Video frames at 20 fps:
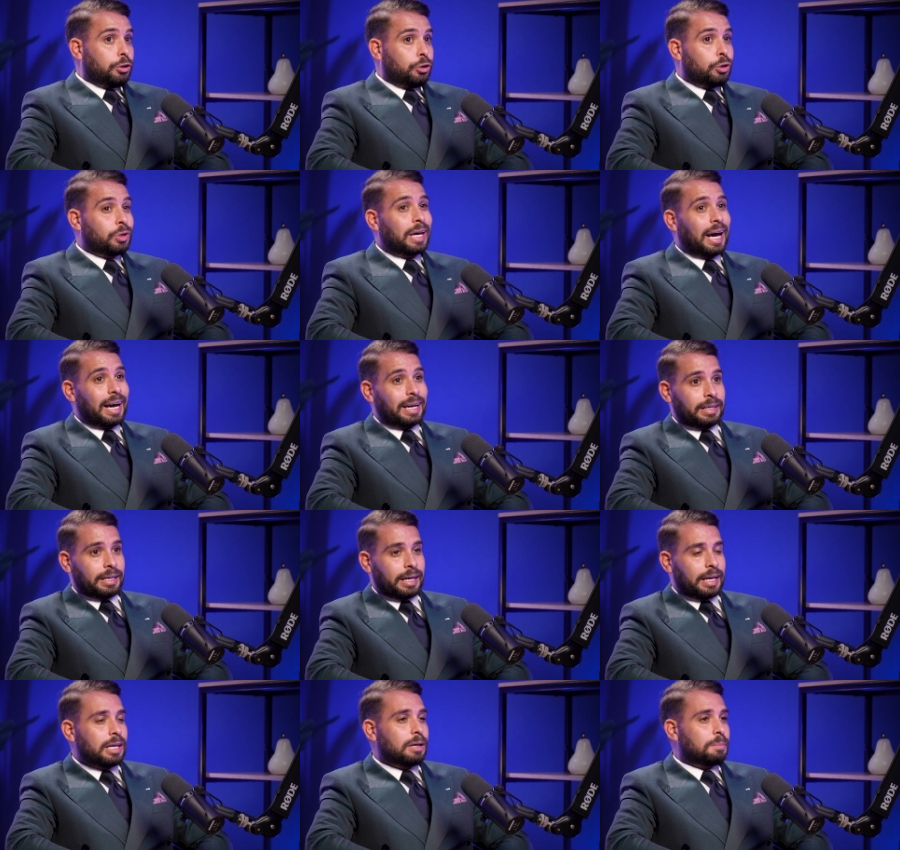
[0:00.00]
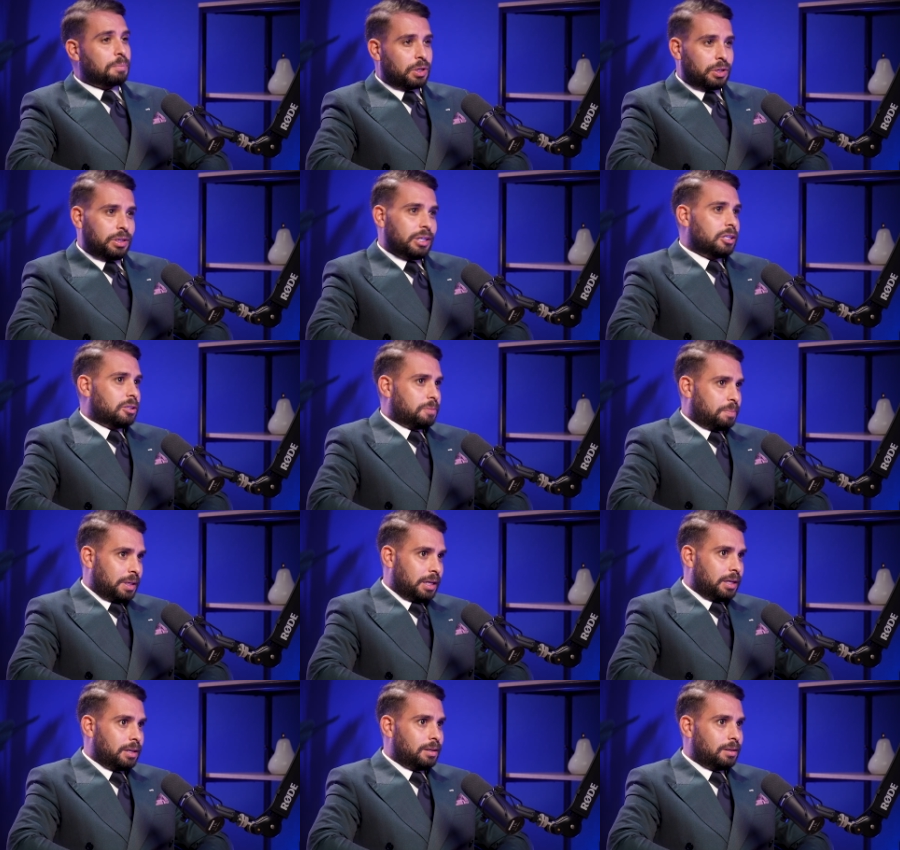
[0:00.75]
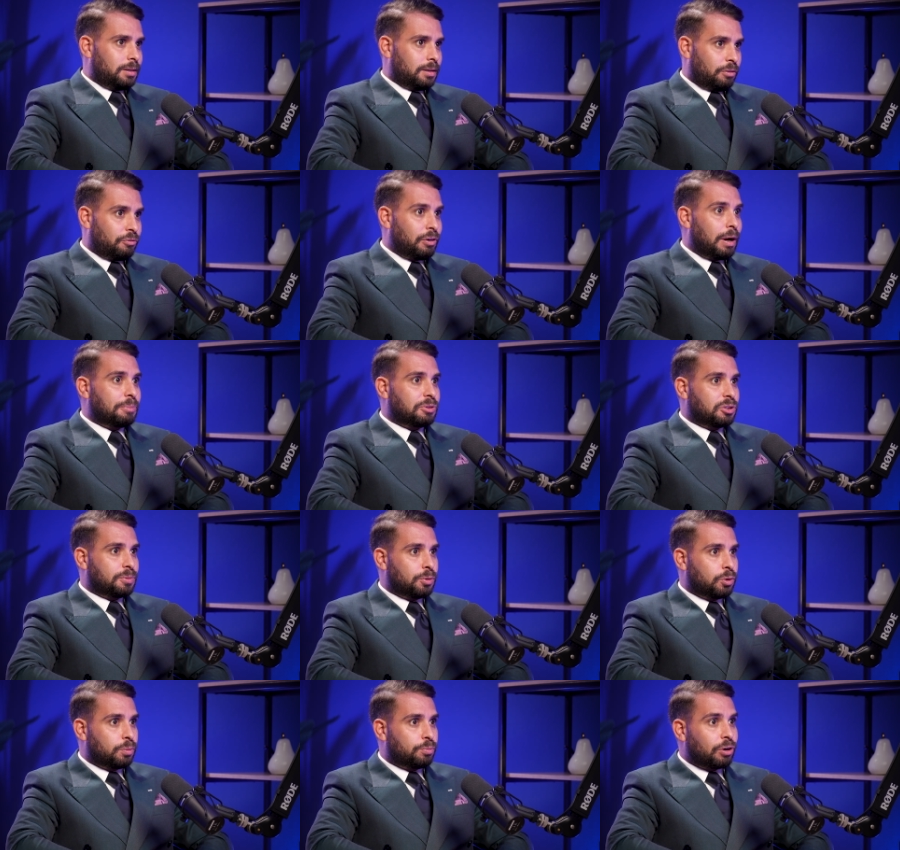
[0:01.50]
You can get it, but you need to be a
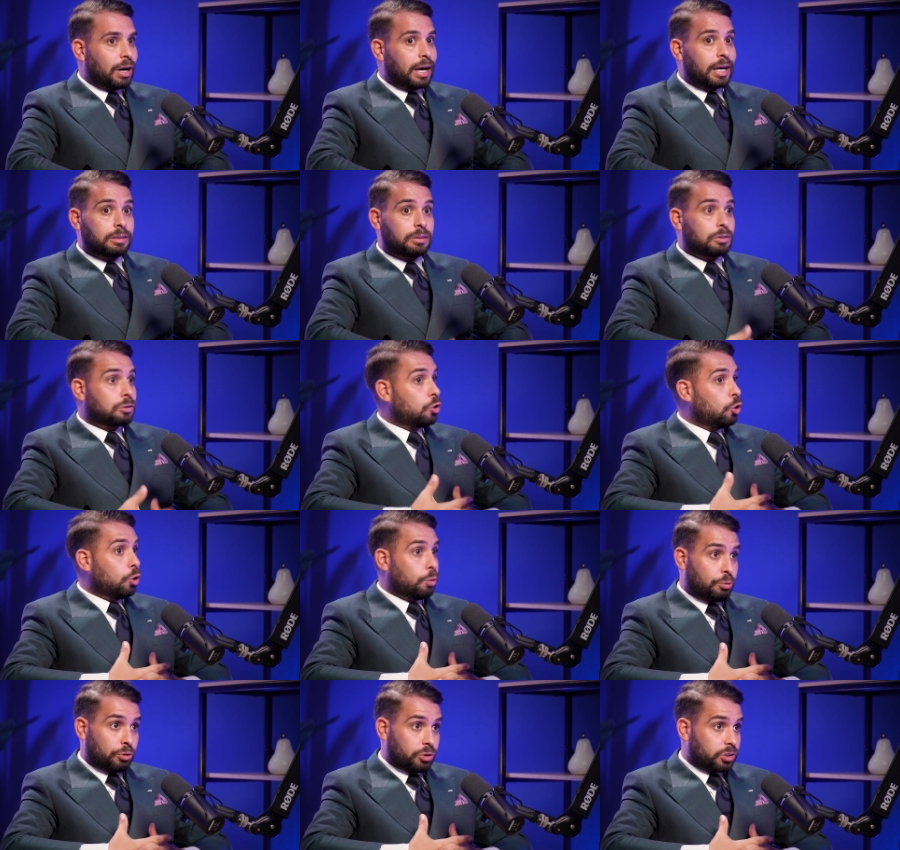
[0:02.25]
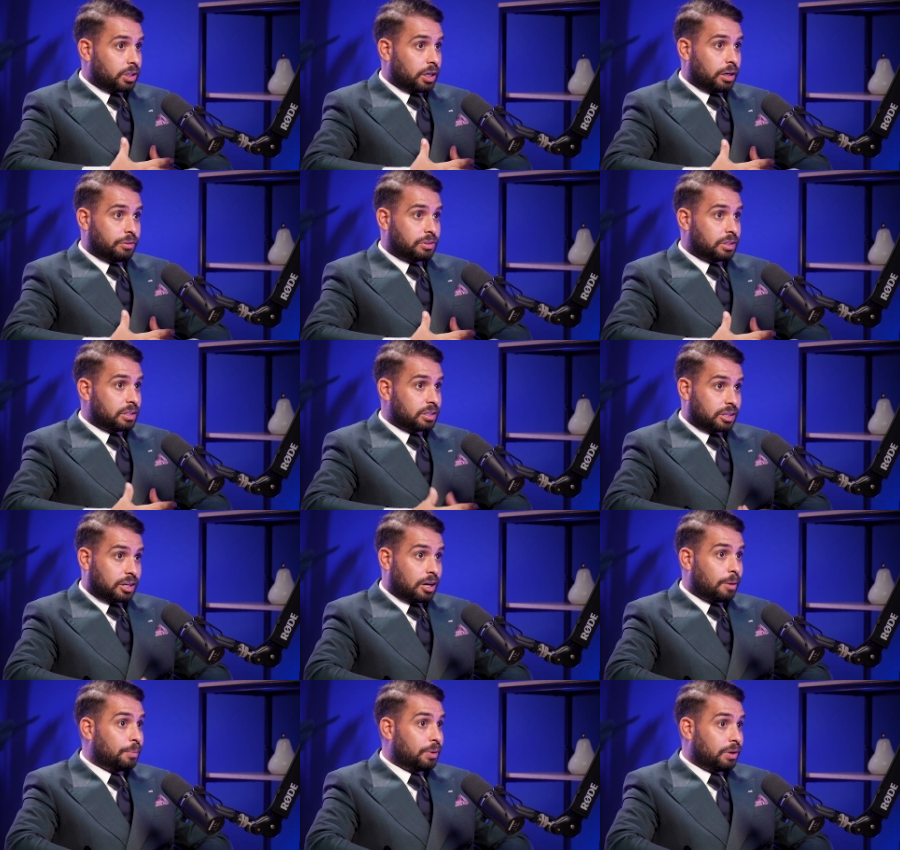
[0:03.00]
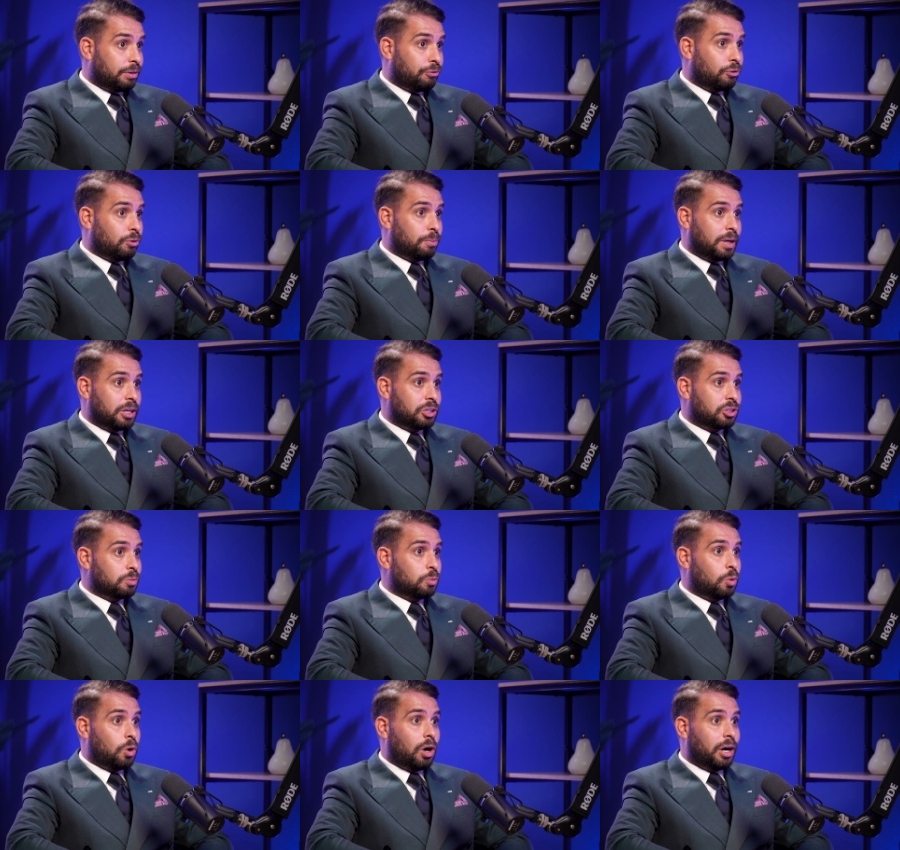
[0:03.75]
reputable brand. Corporate services and company
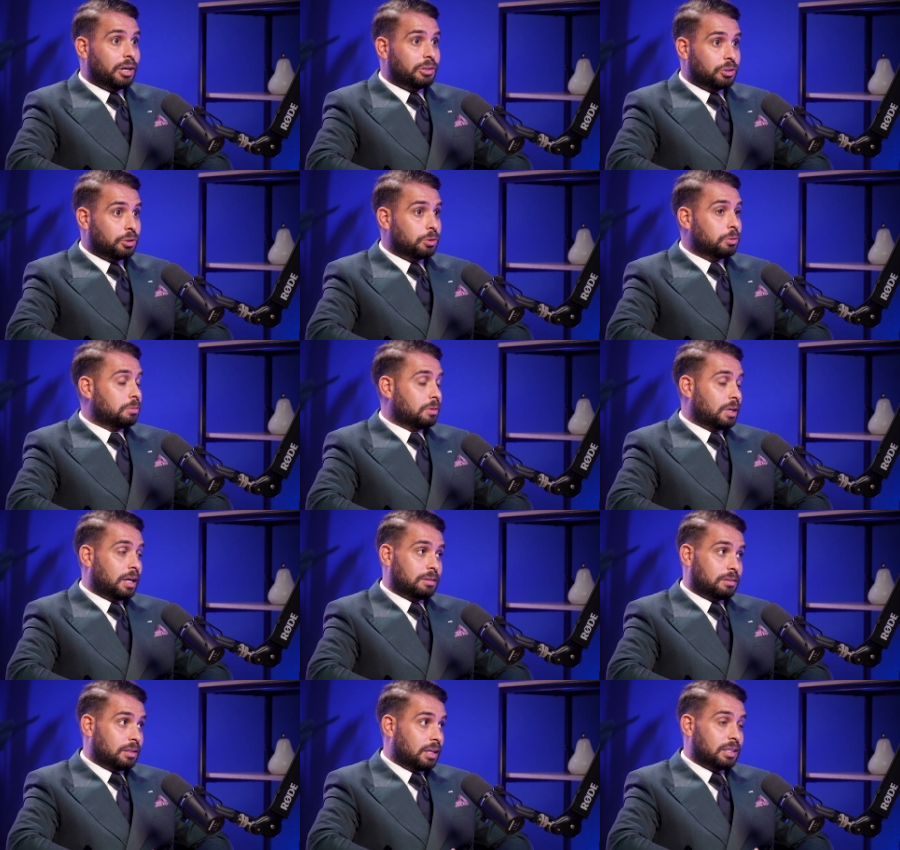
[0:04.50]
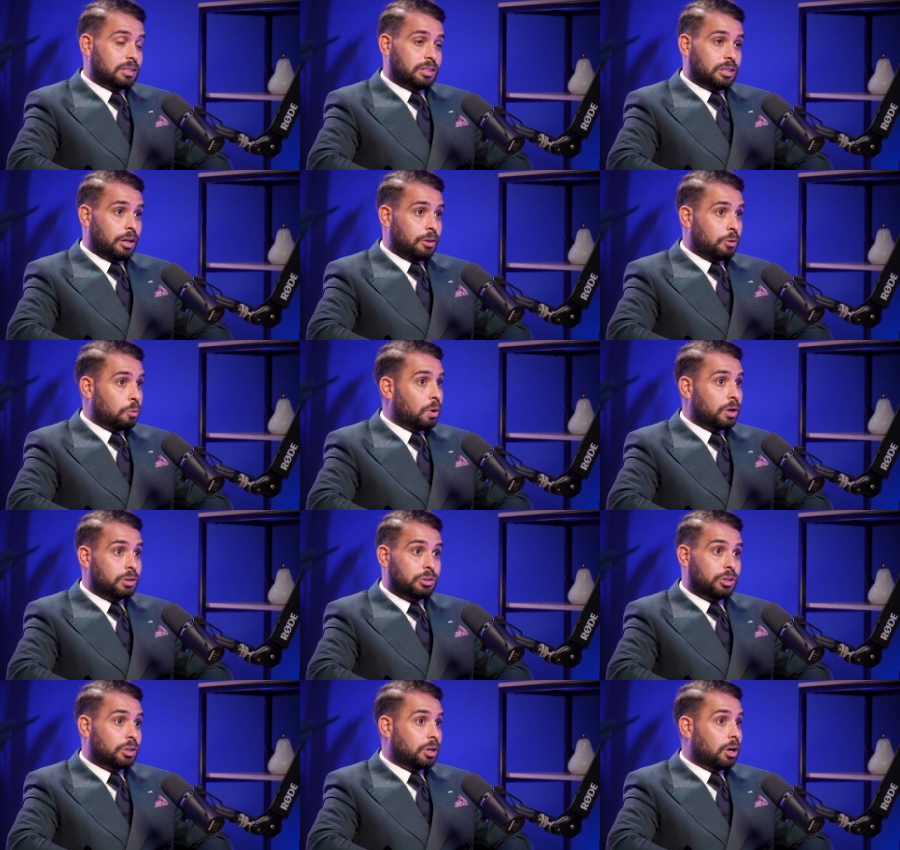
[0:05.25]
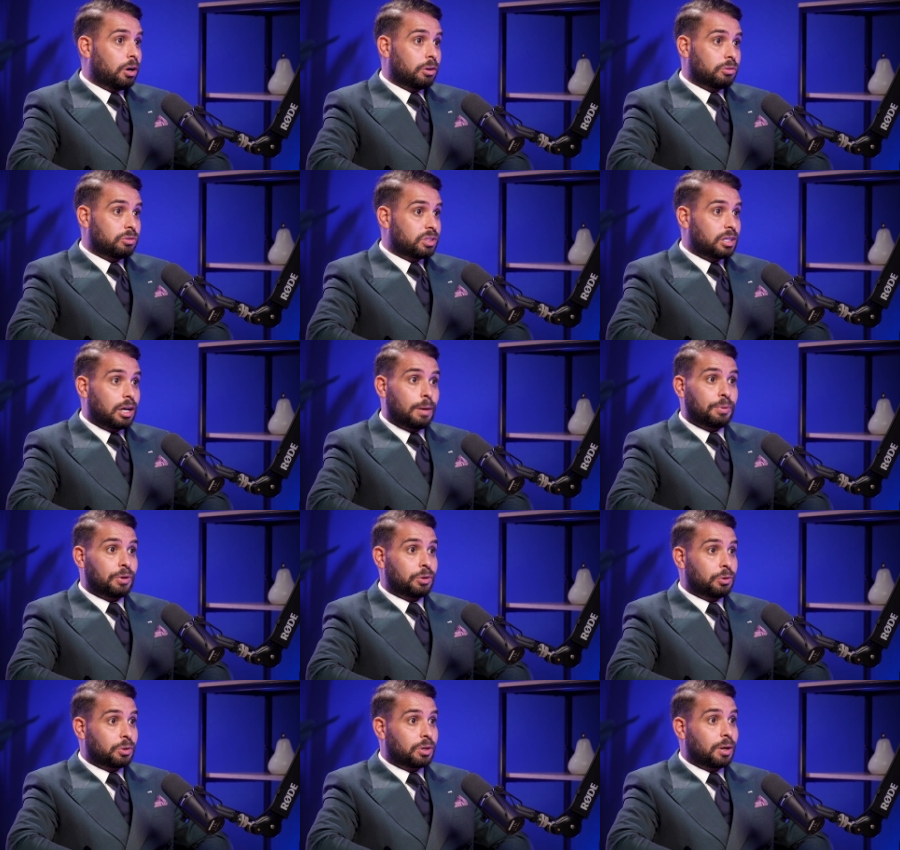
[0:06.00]
formation, what I do, that's another one. You can't set
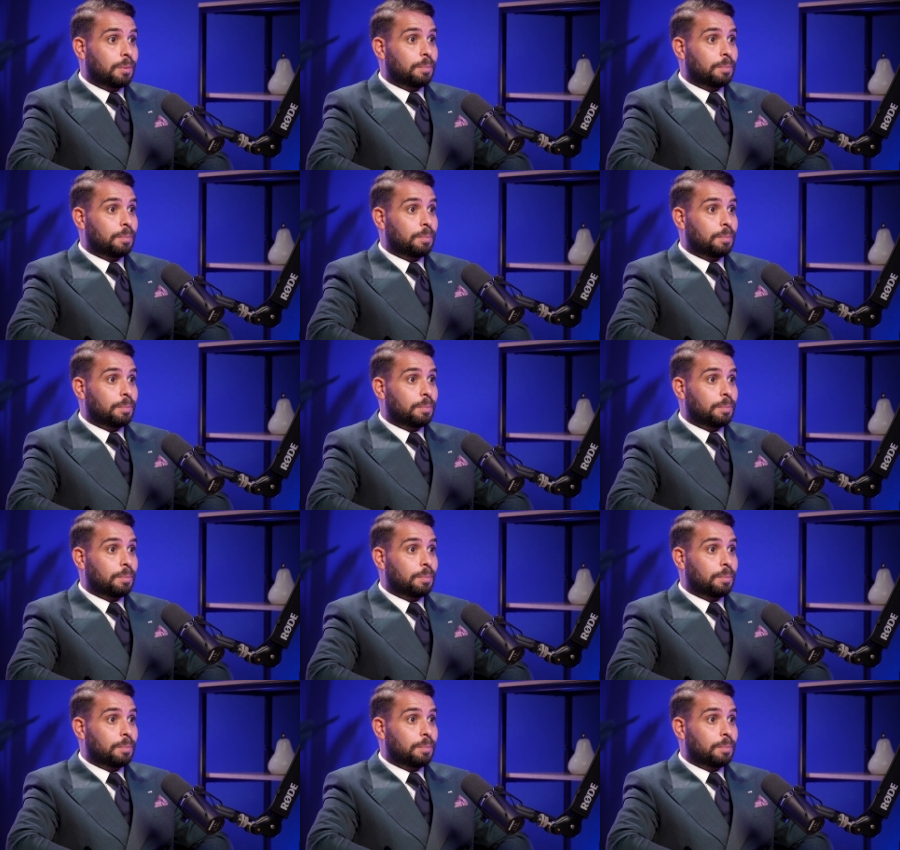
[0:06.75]
up a new